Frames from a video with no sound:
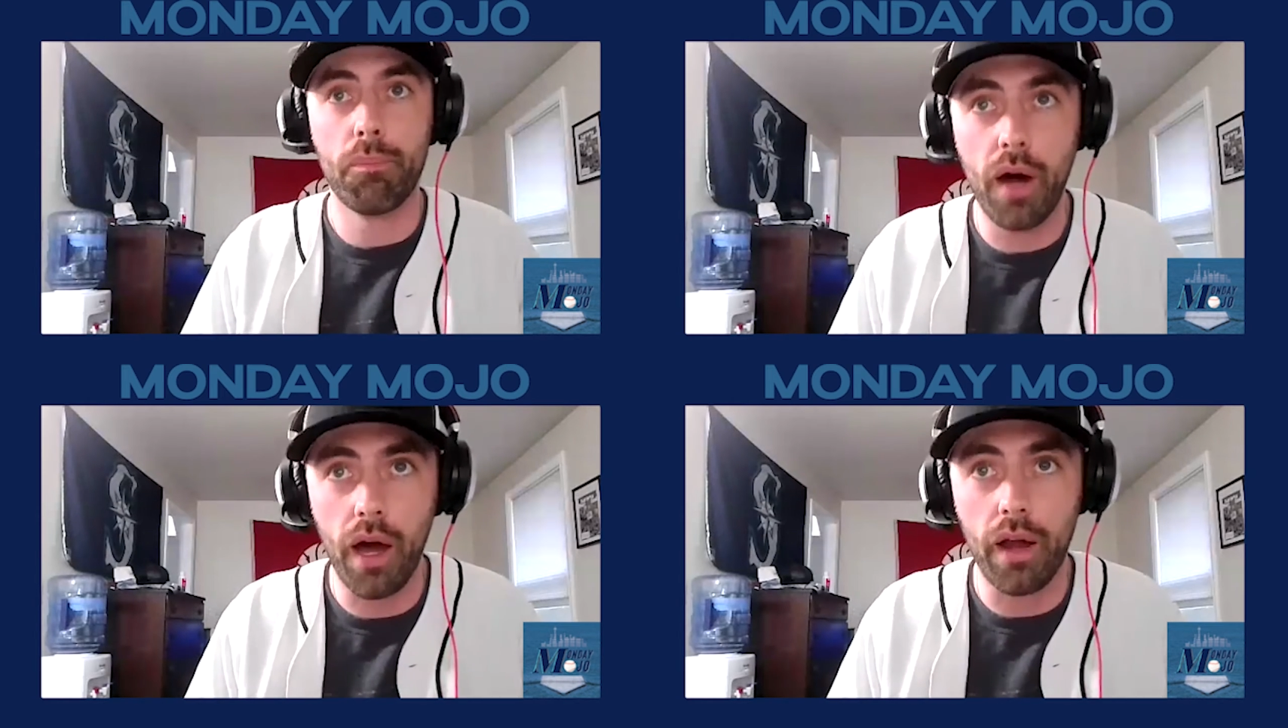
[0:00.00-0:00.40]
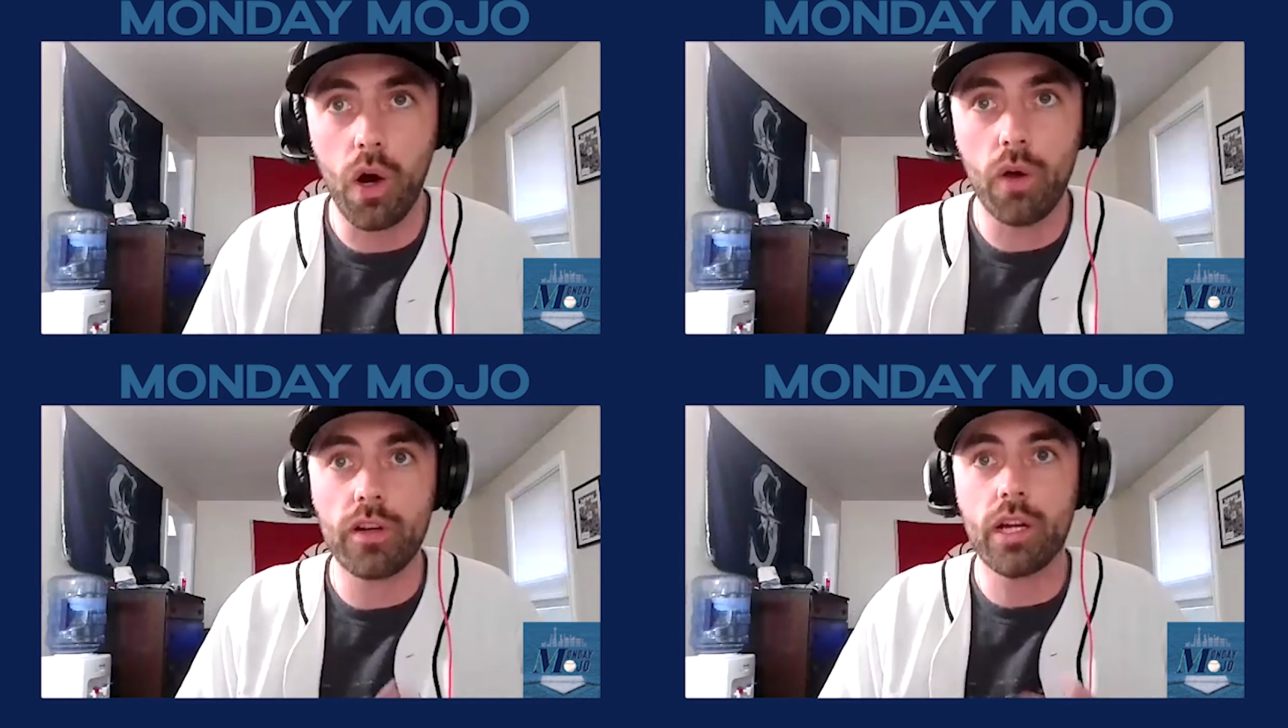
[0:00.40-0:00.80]
But
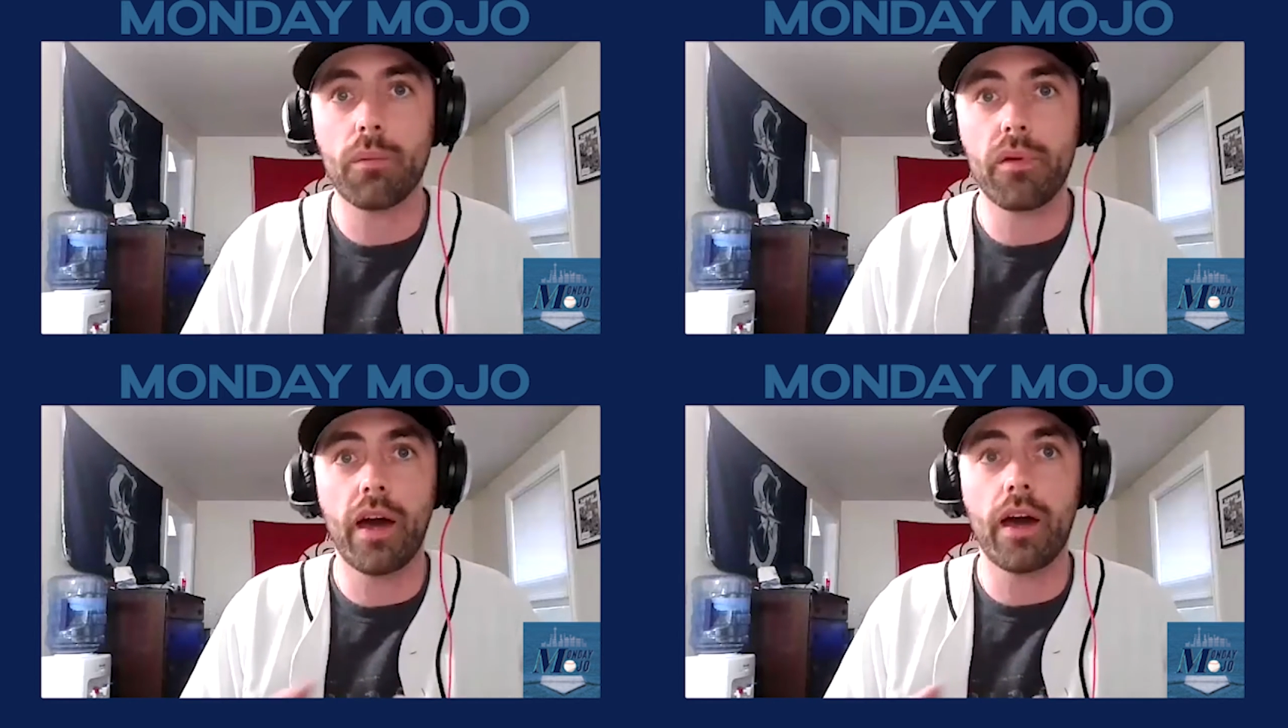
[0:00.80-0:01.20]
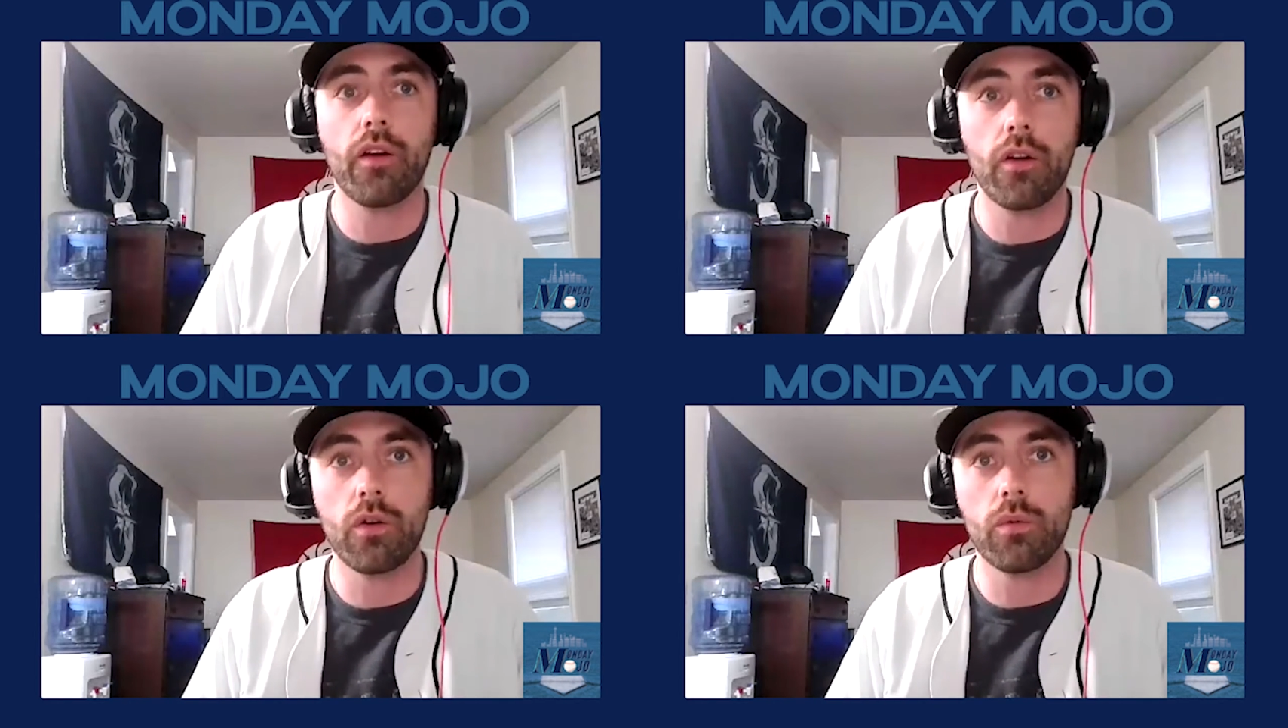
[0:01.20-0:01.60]
overcoming that
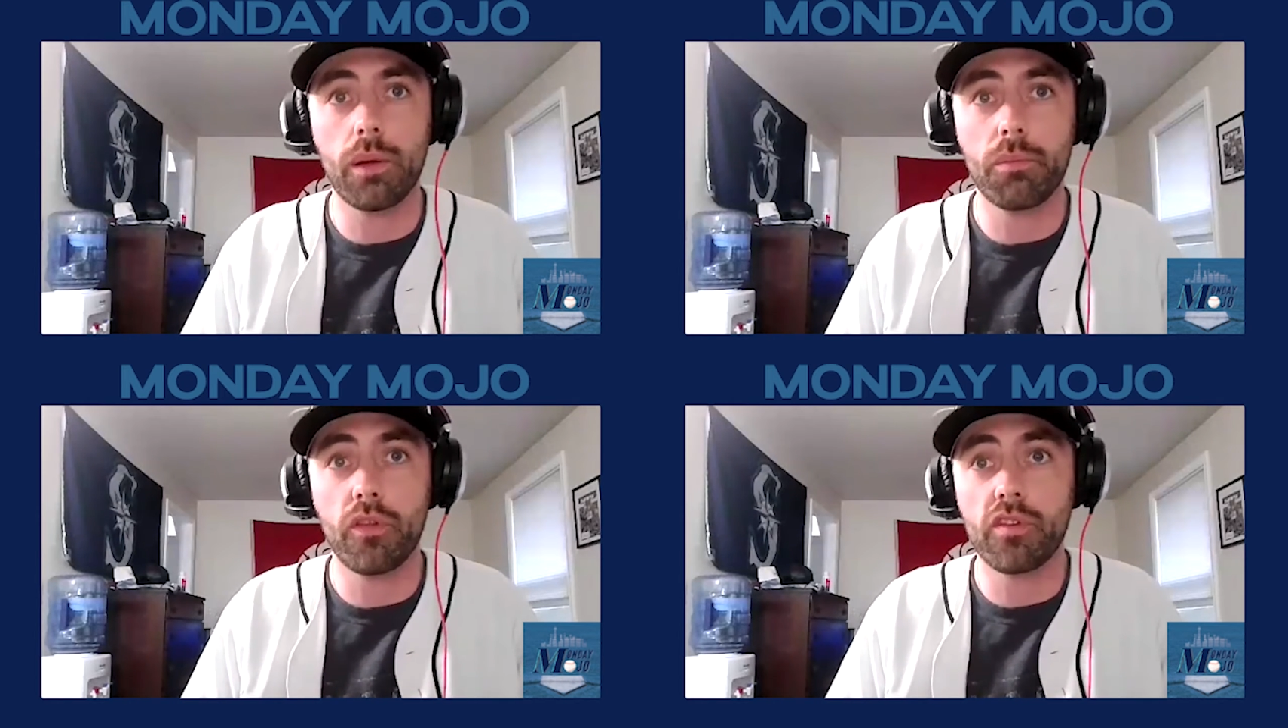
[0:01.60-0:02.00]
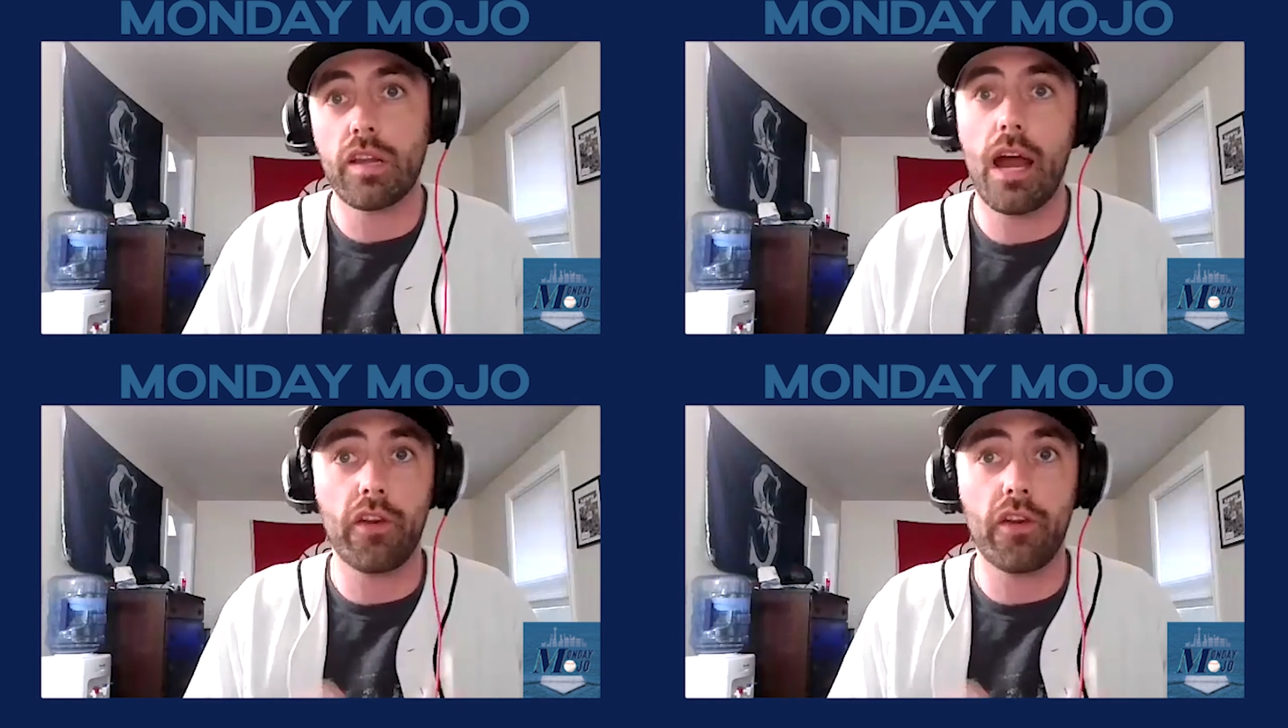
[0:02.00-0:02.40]
hurdle, maybe there's
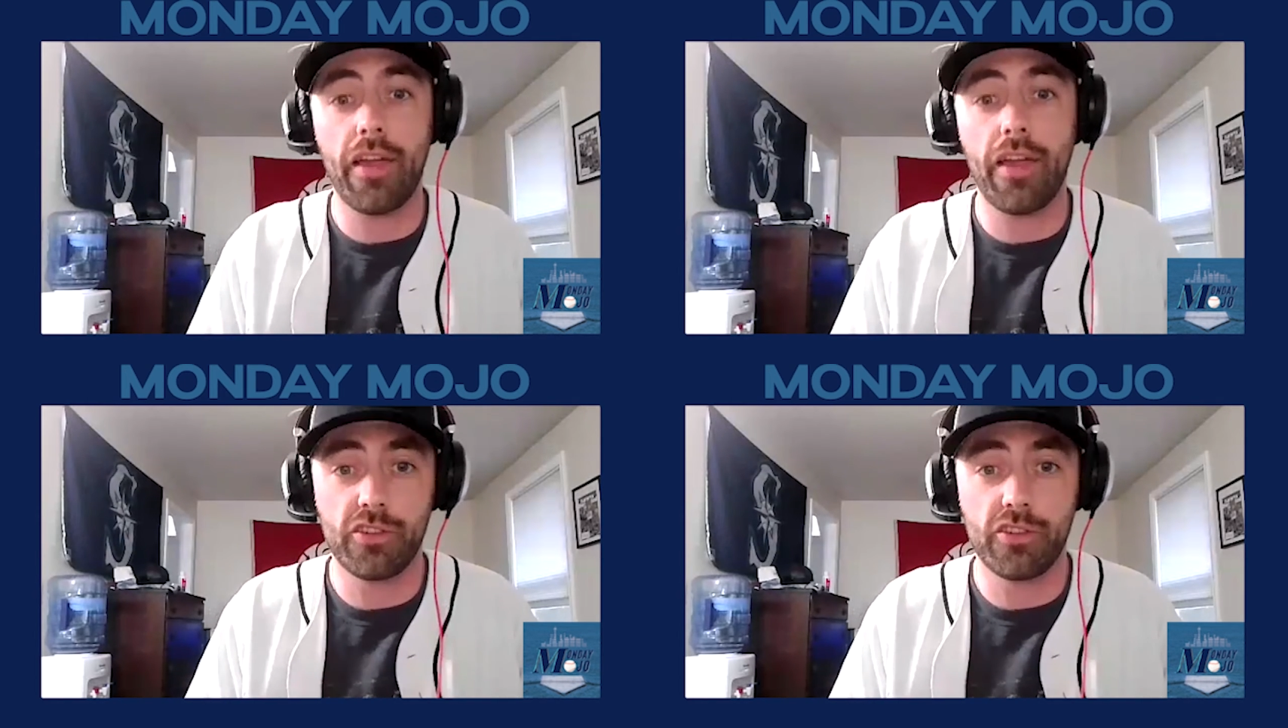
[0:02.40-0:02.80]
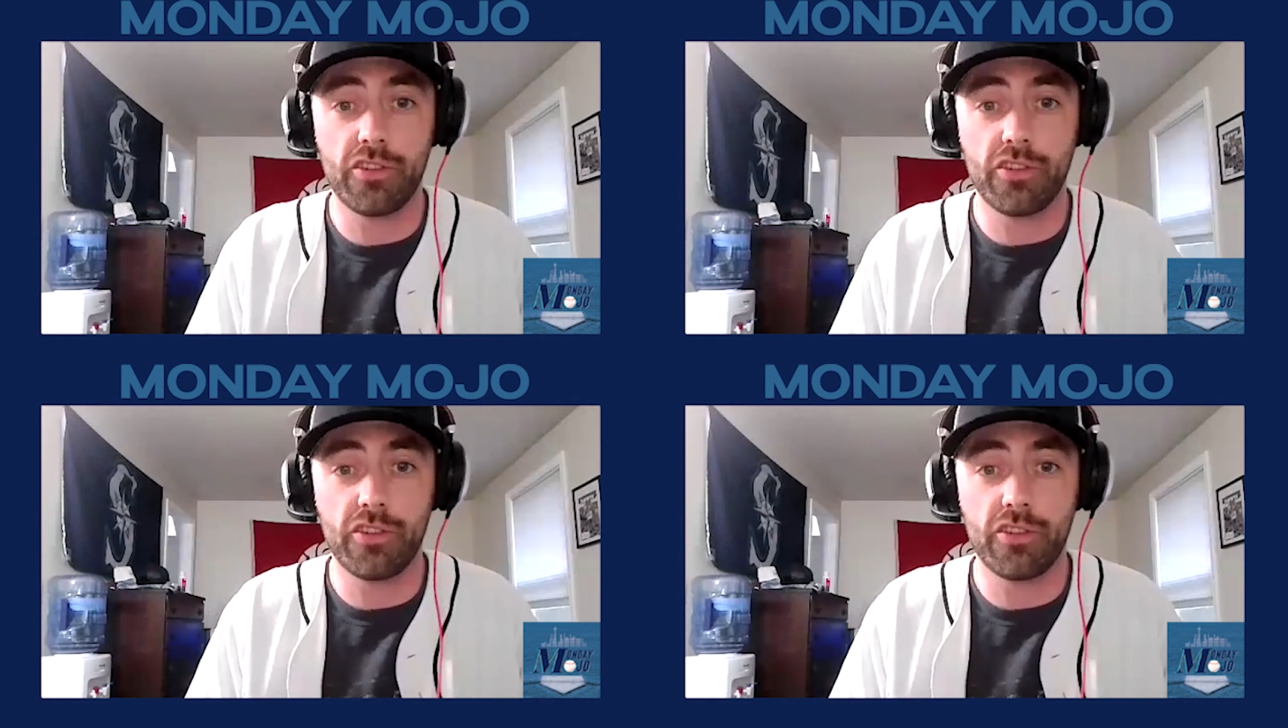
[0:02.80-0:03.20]
another guy that's
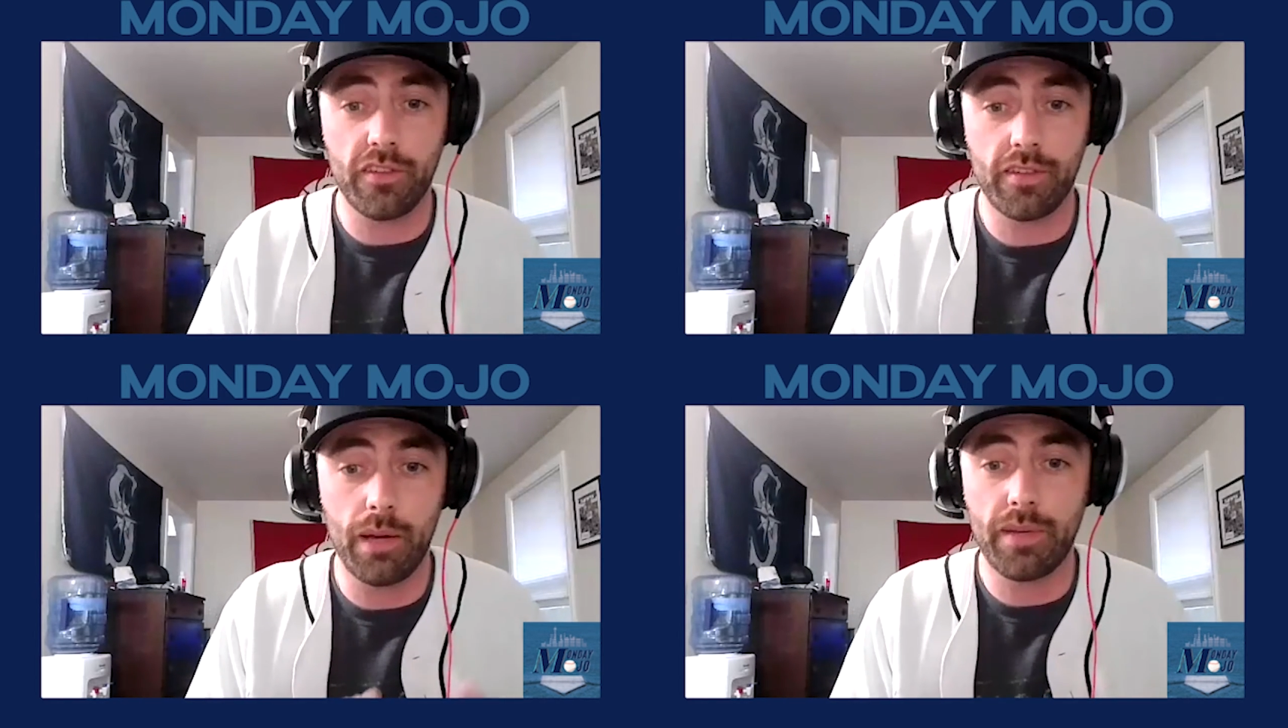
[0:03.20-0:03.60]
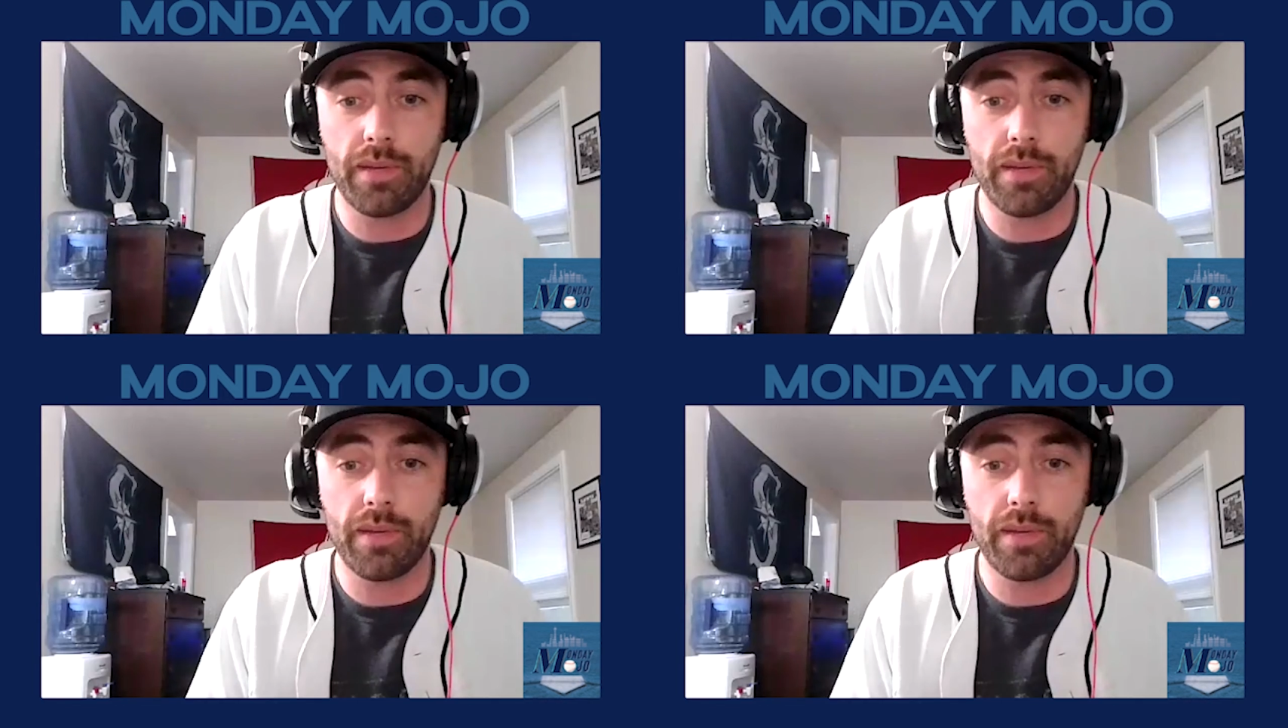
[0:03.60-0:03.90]
struggling at the same time.